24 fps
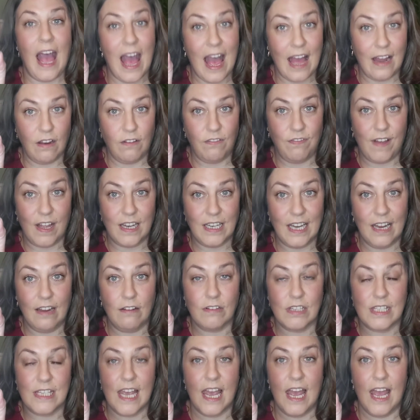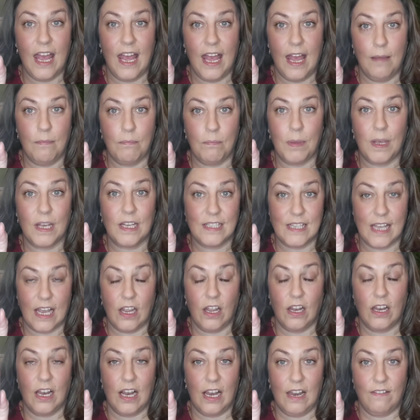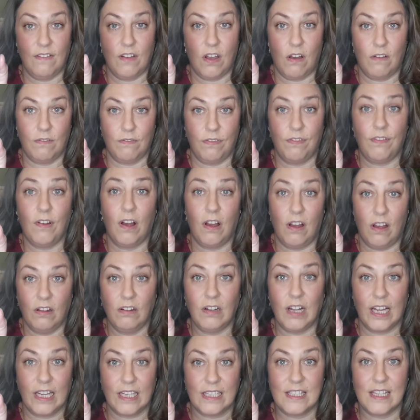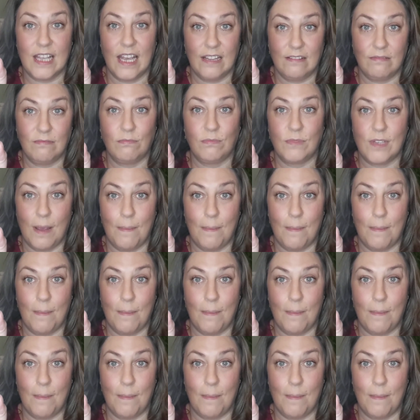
I don't find it irritating because I only leave it on for, like I say,